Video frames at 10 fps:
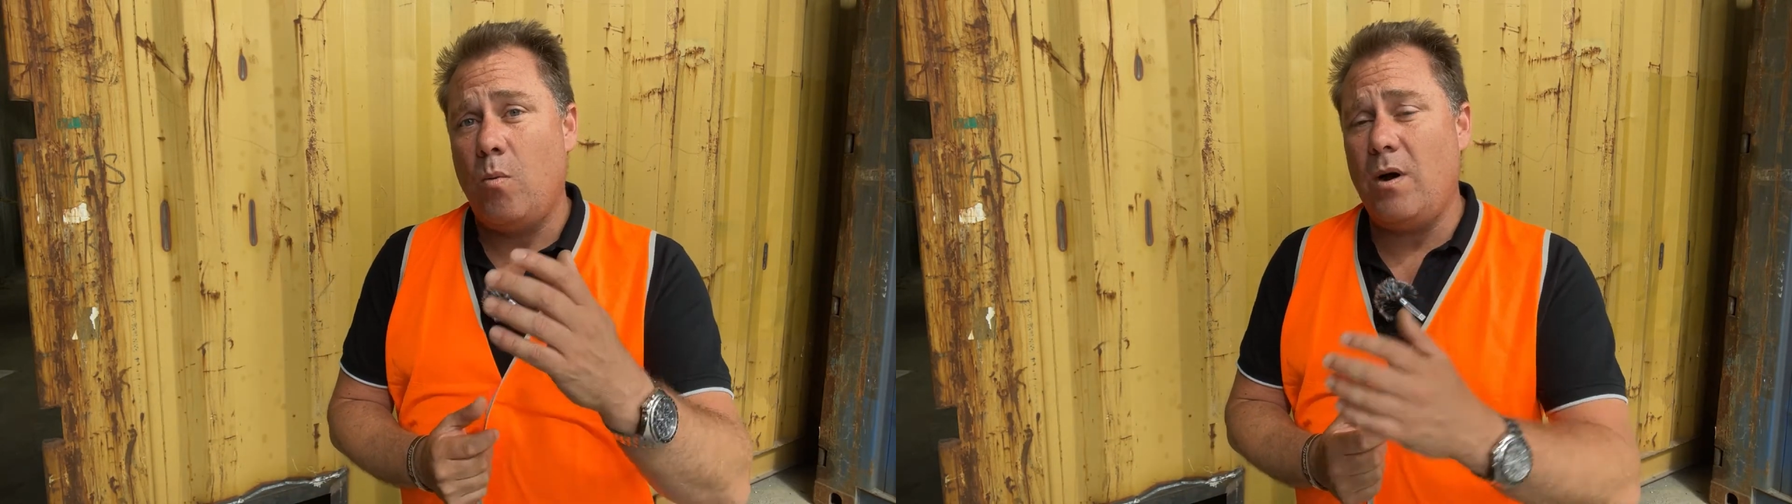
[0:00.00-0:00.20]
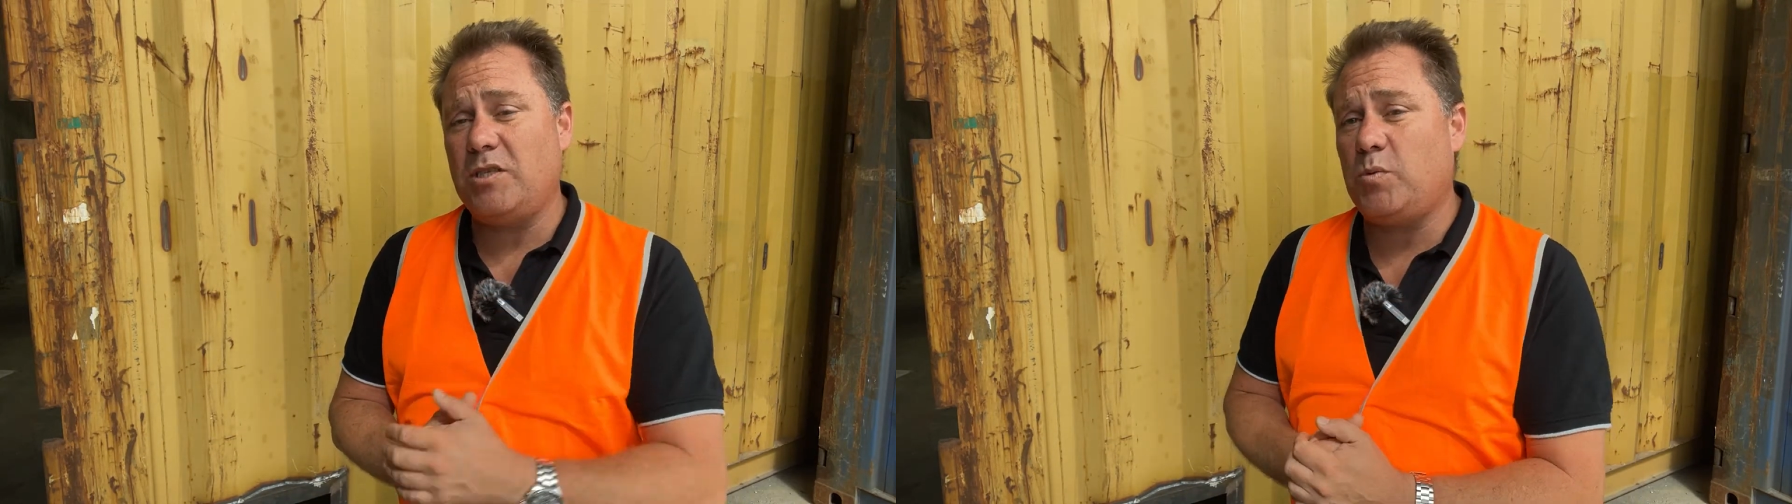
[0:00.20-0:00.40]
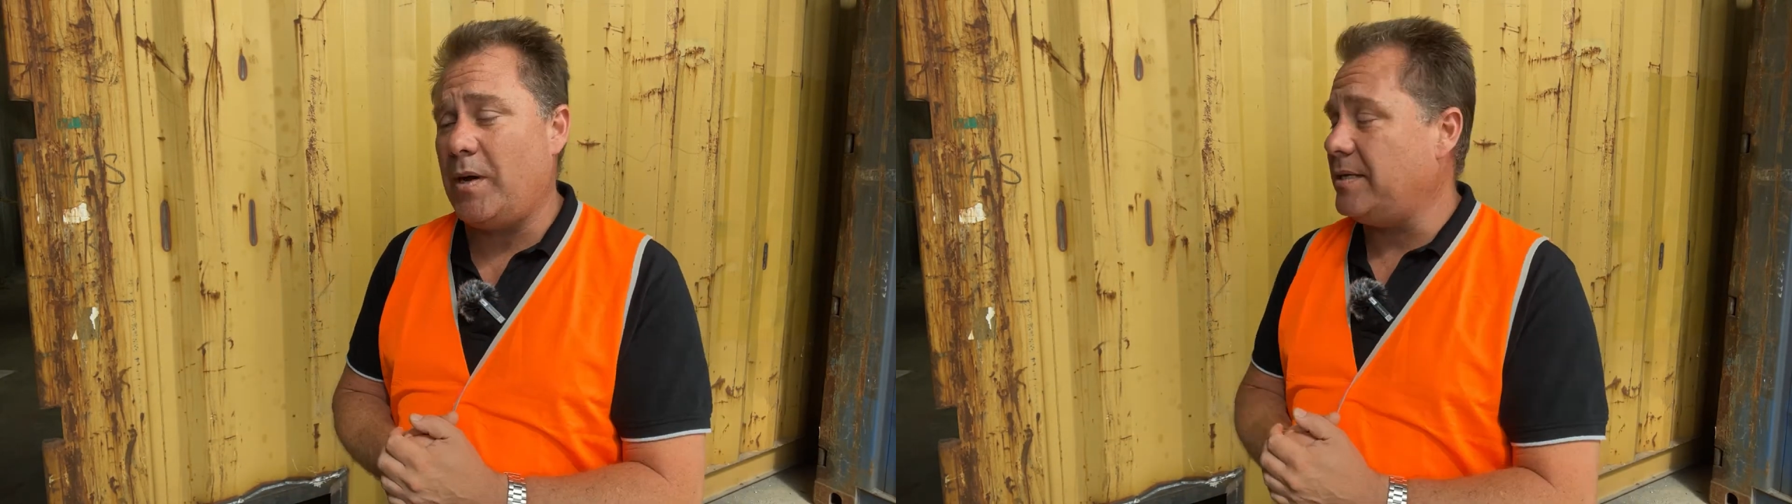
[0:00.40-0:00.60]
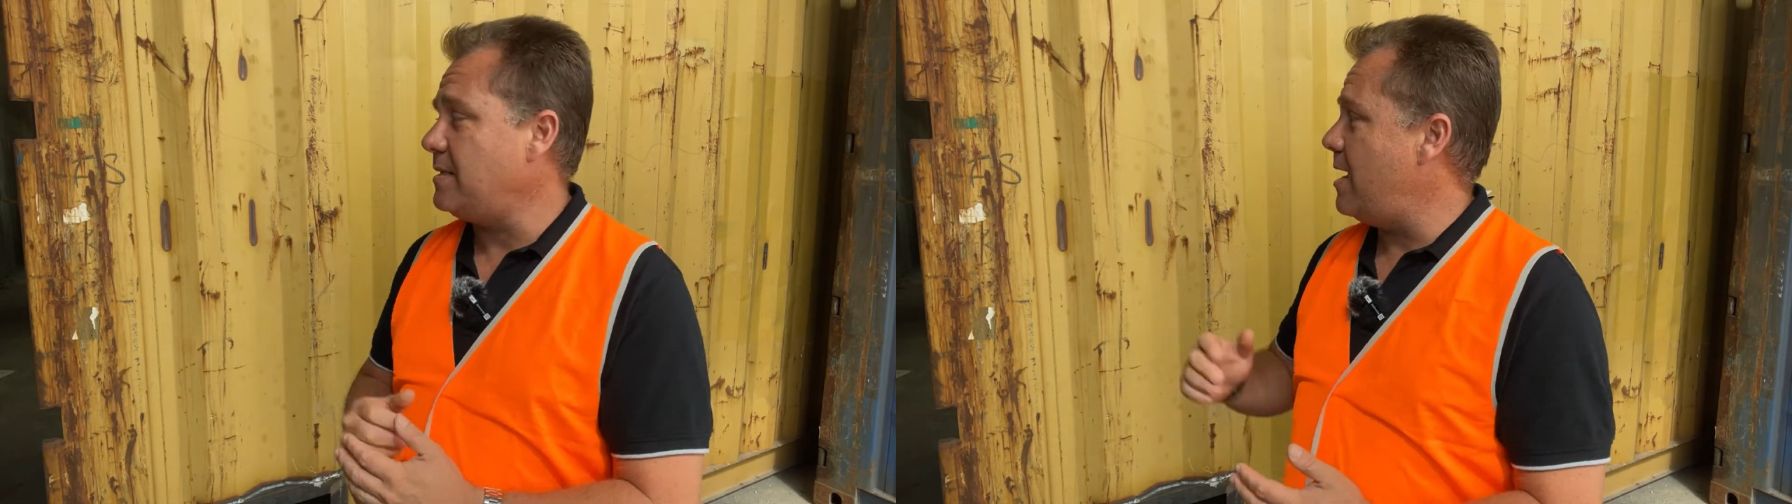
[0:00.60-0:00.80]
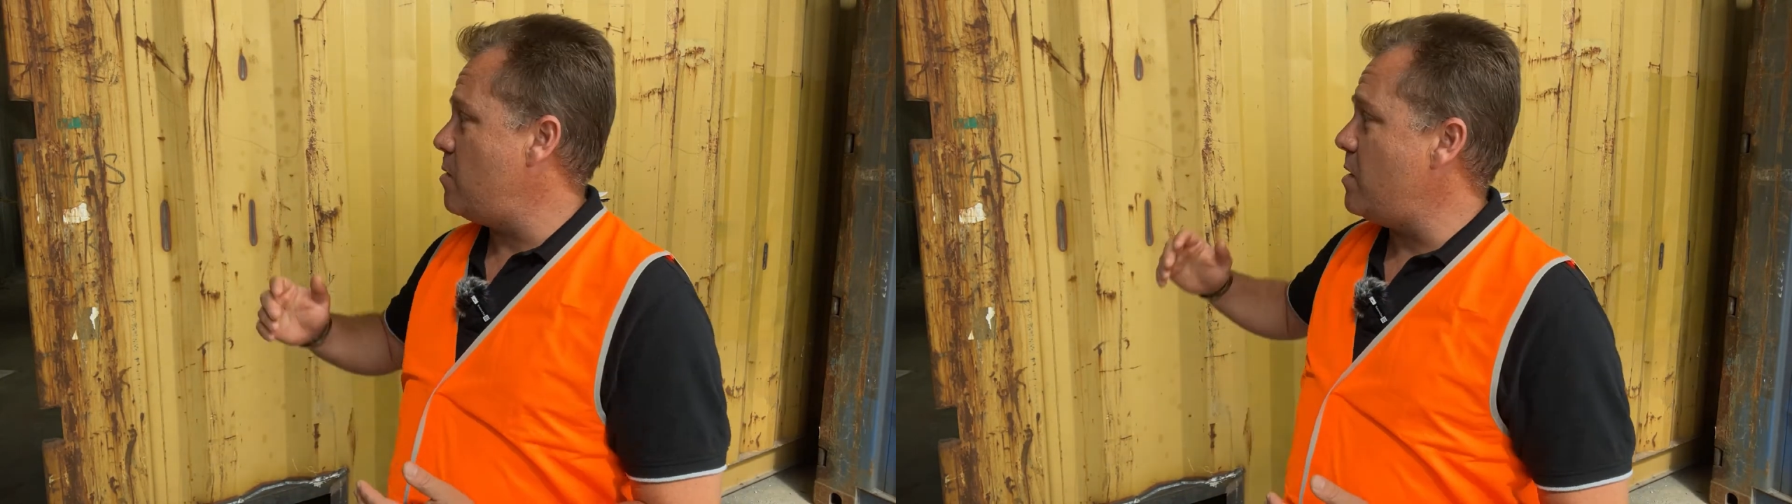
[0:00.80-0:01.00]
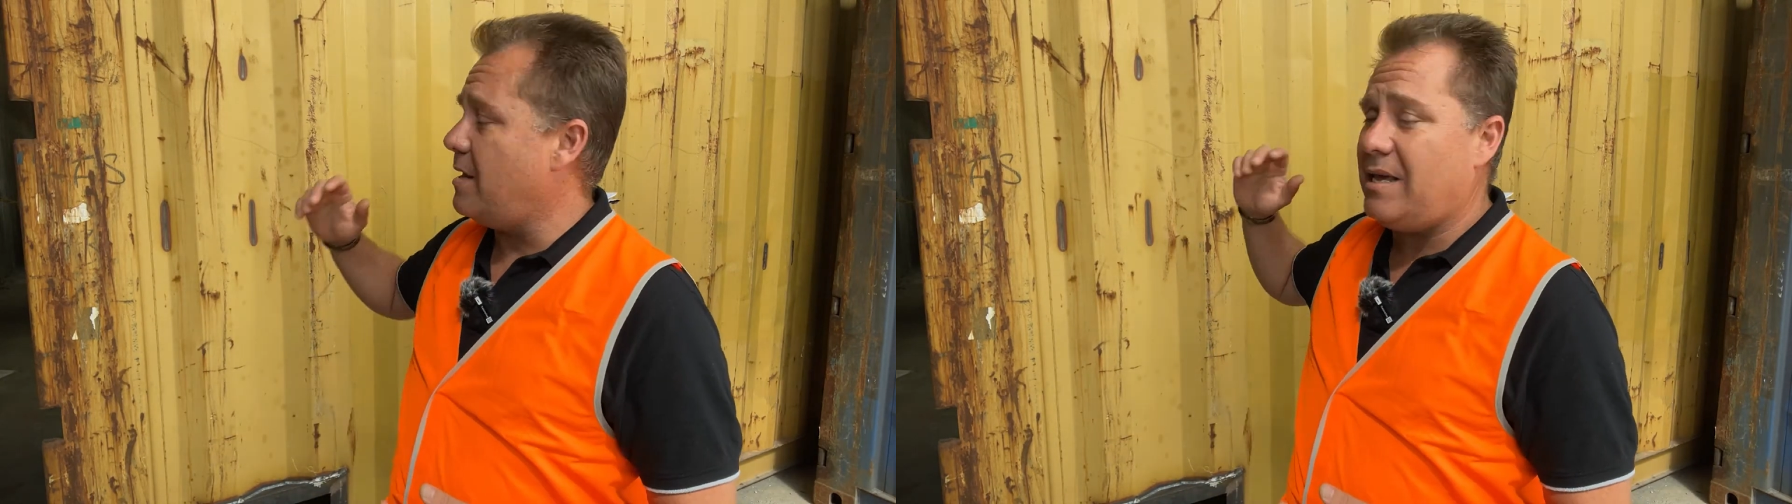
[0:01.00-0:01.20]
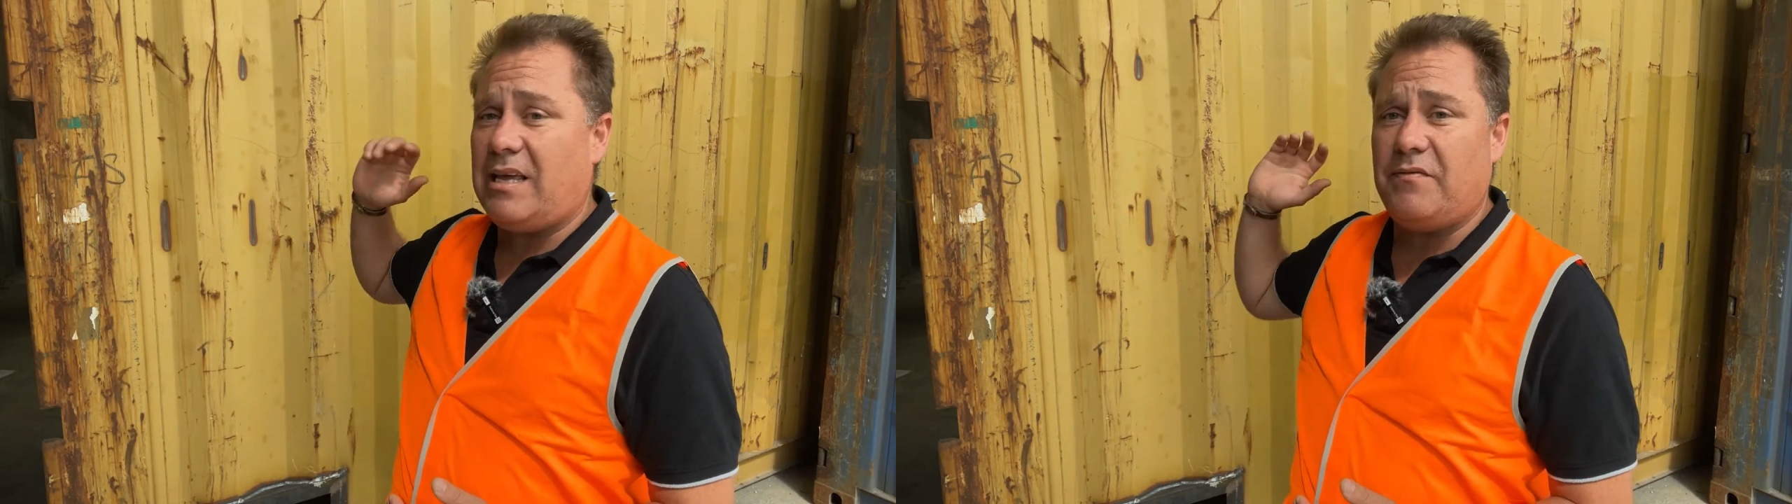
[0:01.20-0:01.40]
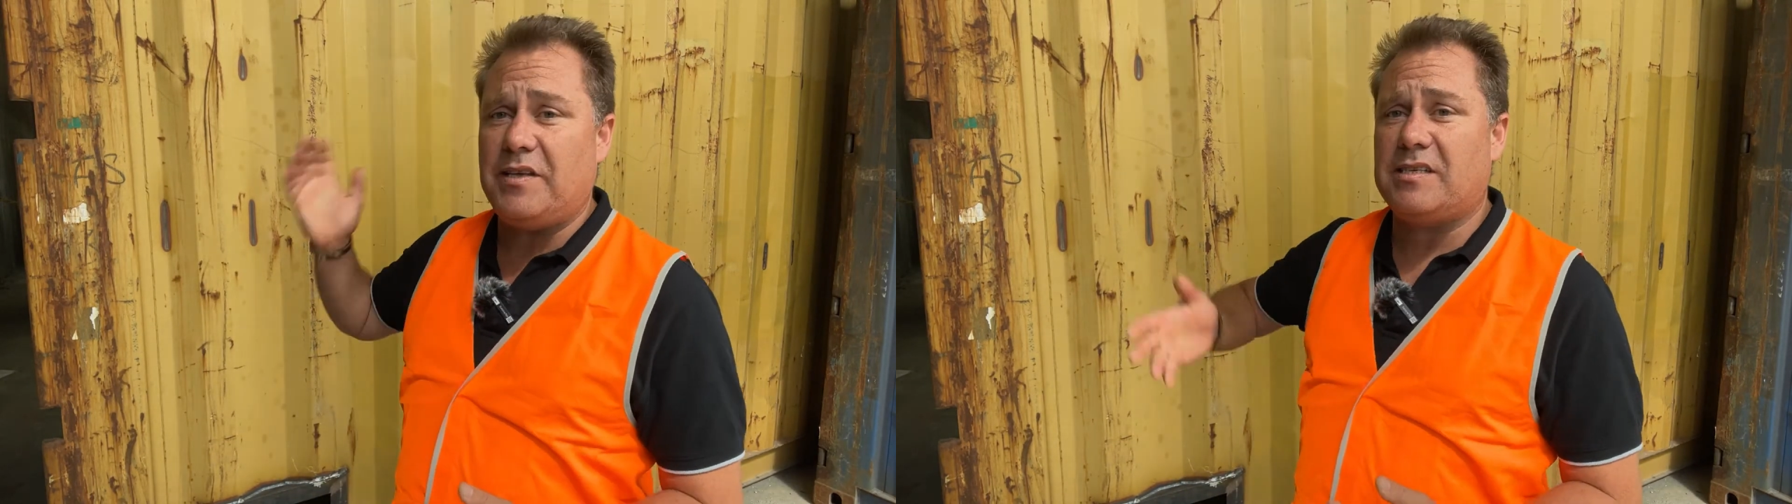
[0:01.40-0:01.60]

Once we're done, we're going to give this